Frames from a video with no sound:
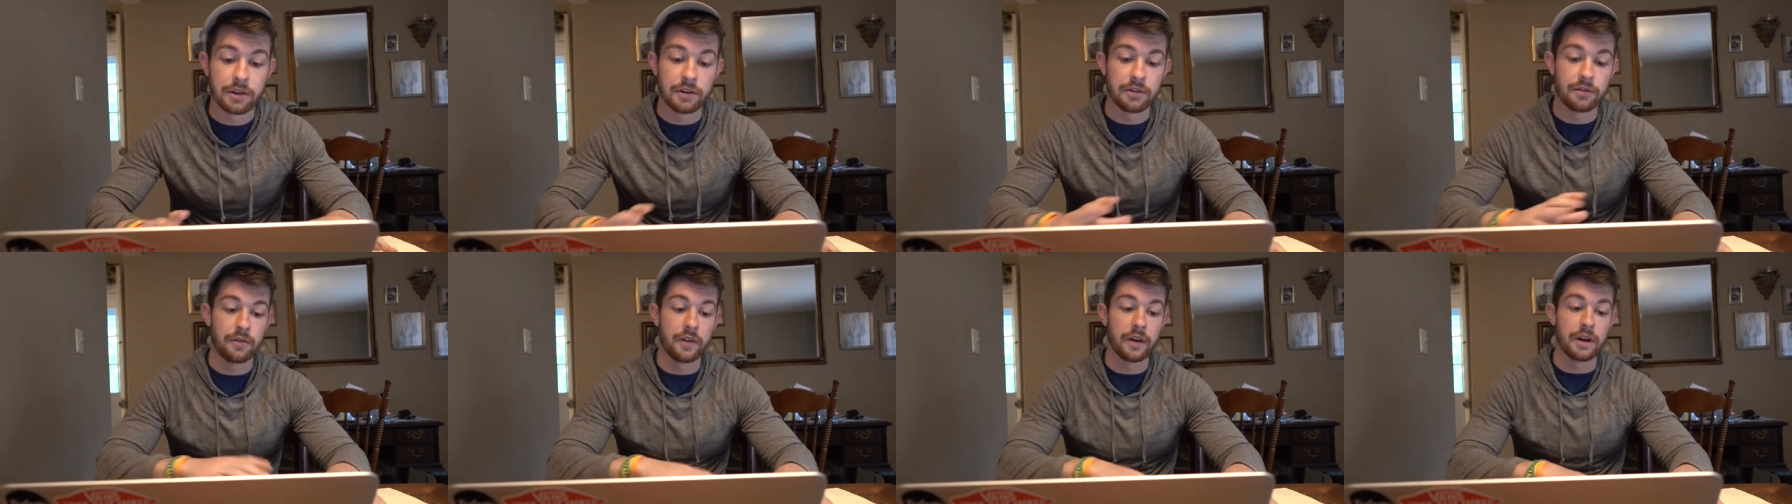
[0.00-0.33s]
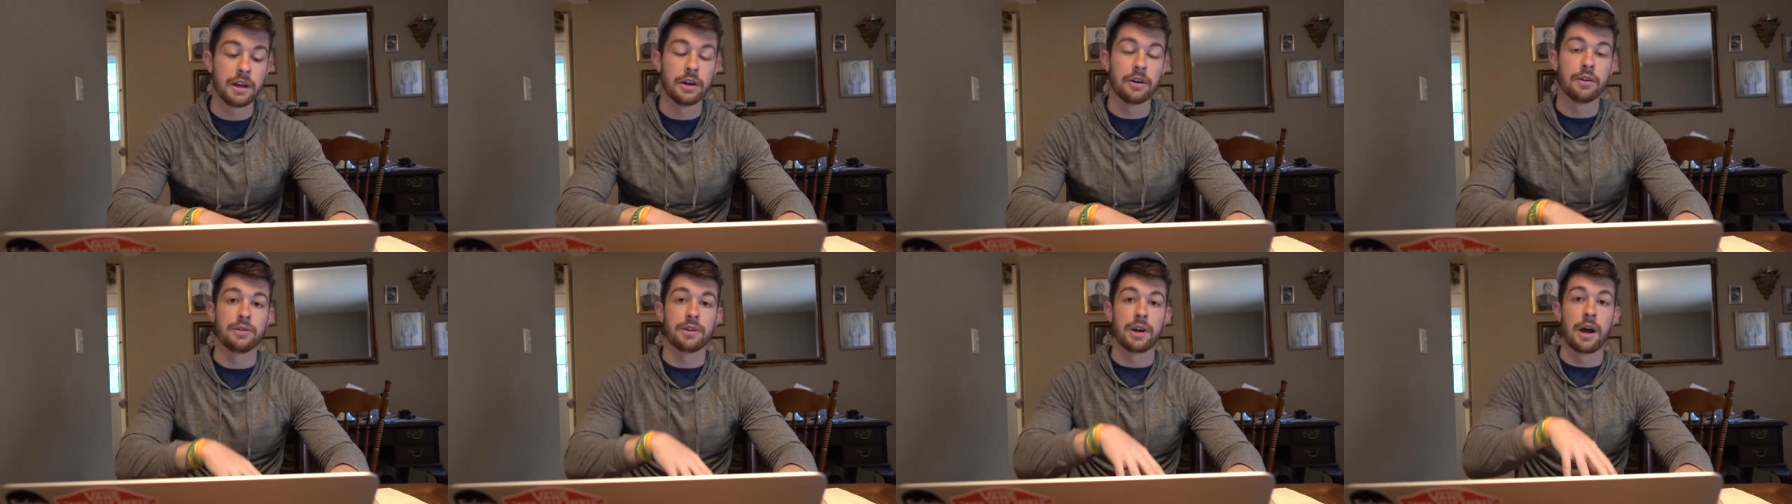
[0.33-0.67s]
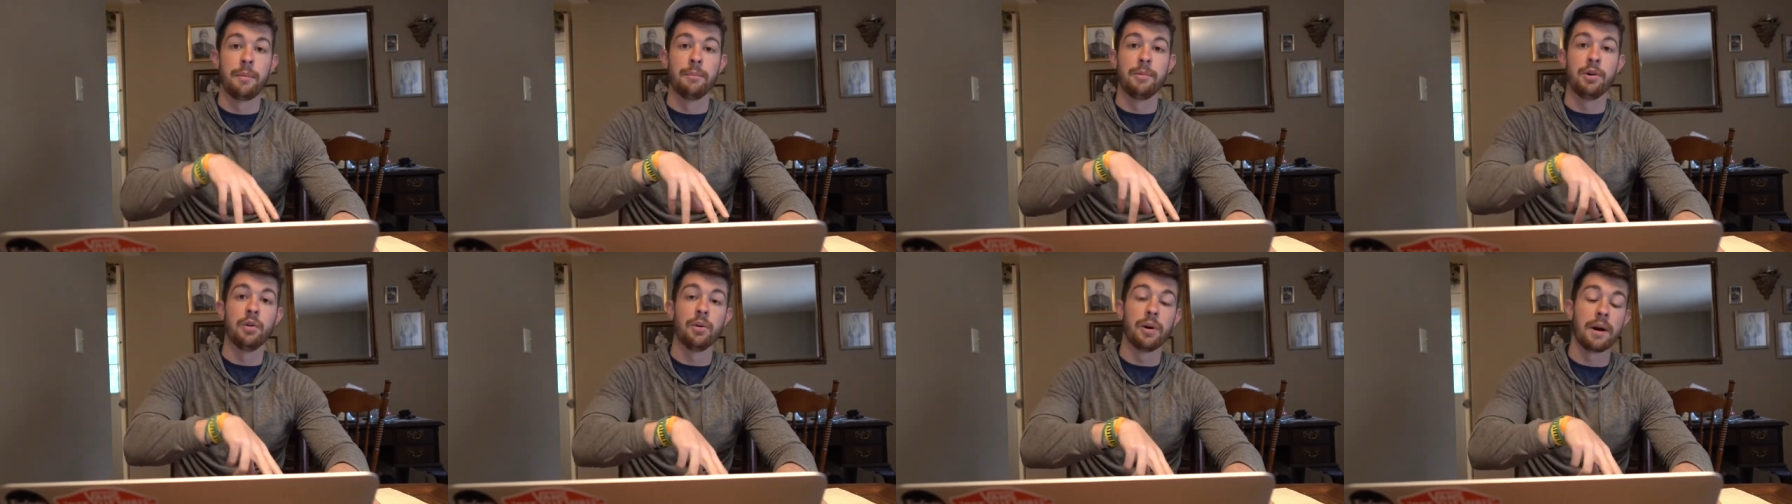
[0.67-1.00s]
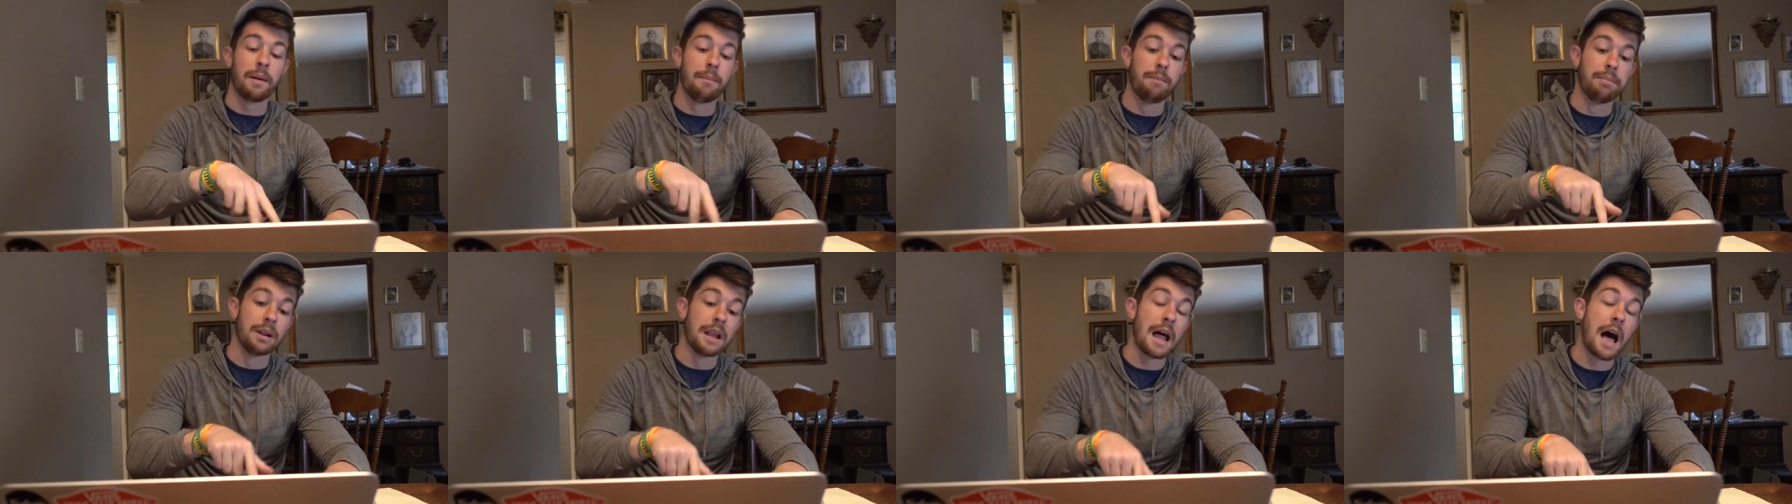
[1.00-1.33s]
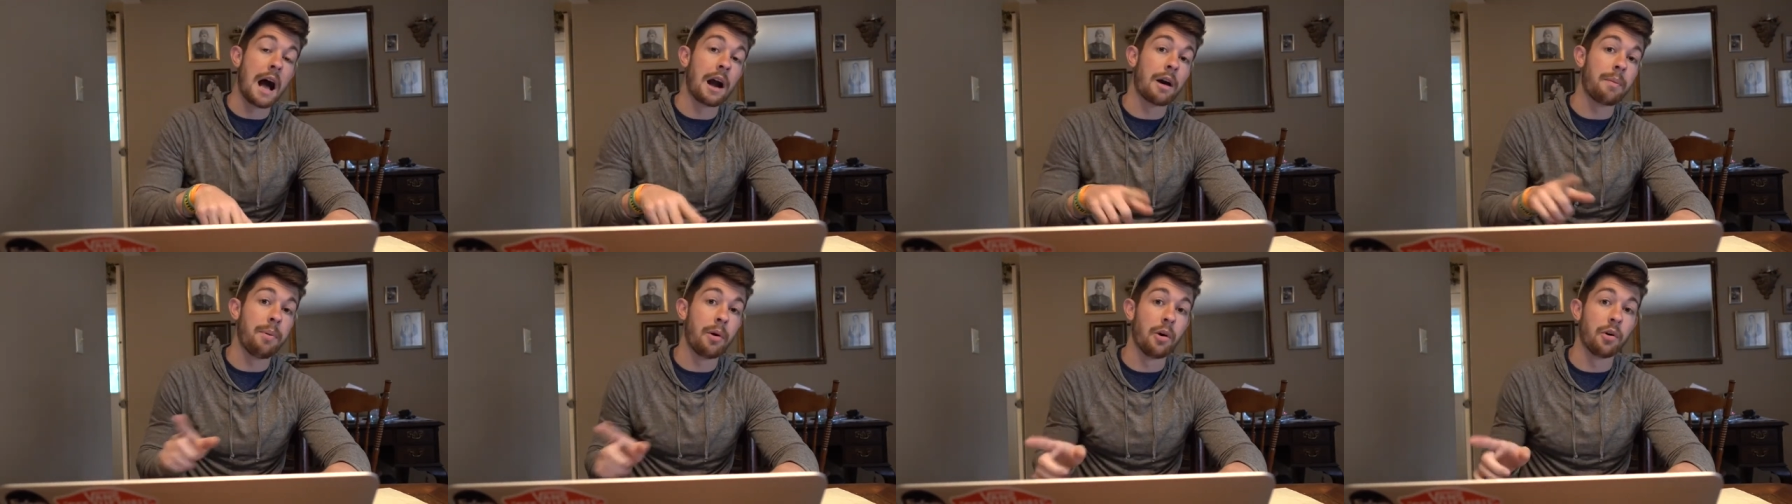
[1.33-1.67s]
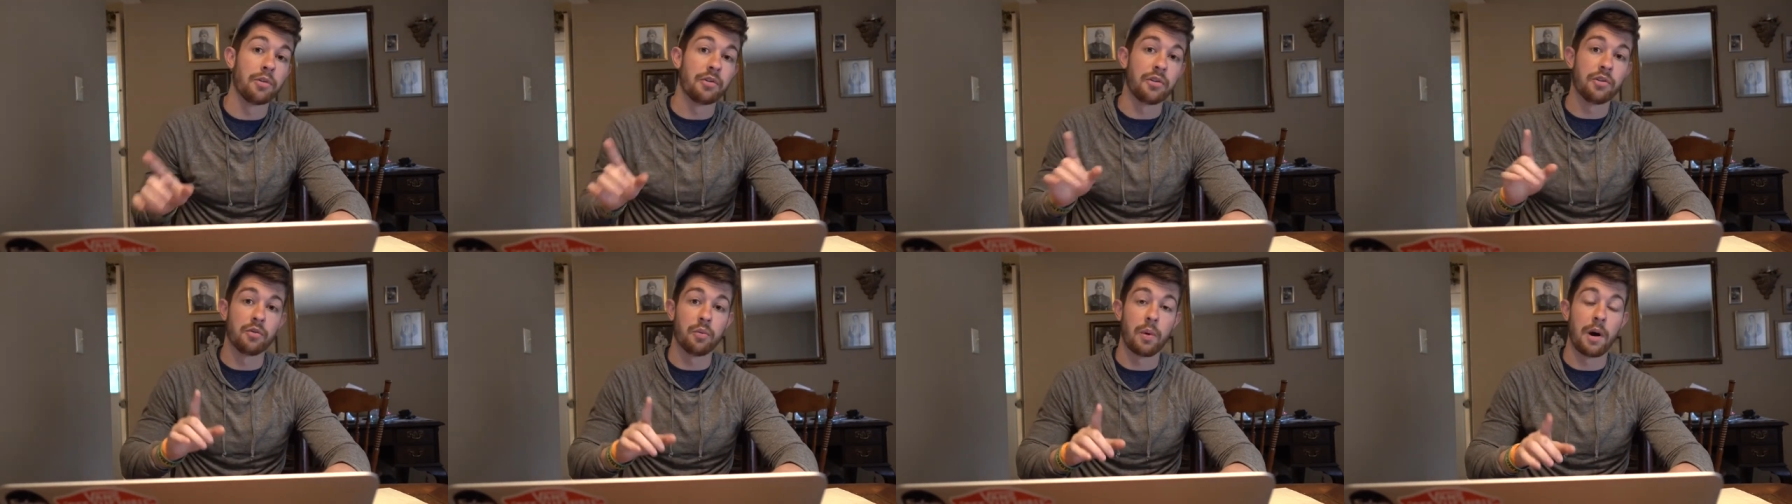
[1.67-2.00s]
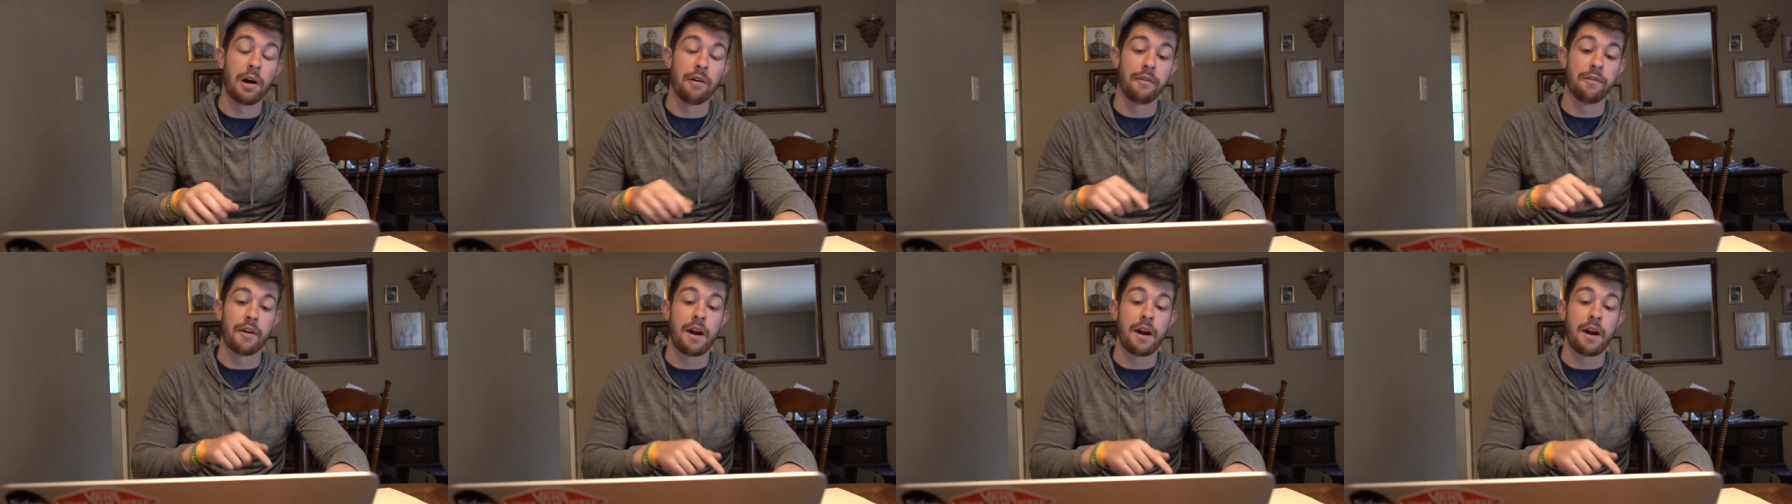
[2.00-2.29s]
these videos, I'm doing a blog post as well